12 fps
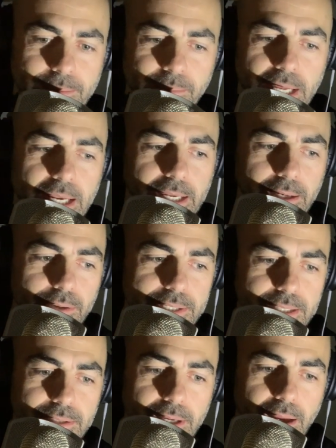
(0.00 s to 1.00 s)
I'm not here
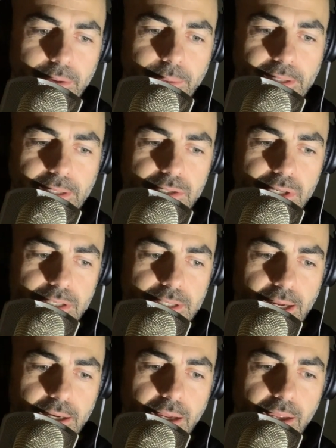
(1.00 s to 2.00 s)
to talk religion,
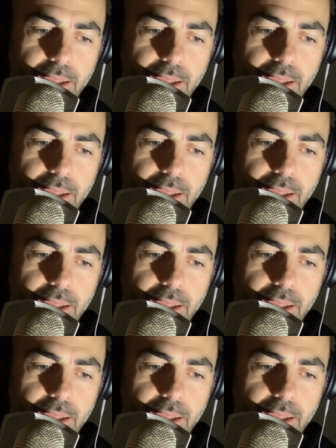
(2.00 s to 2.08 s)
talk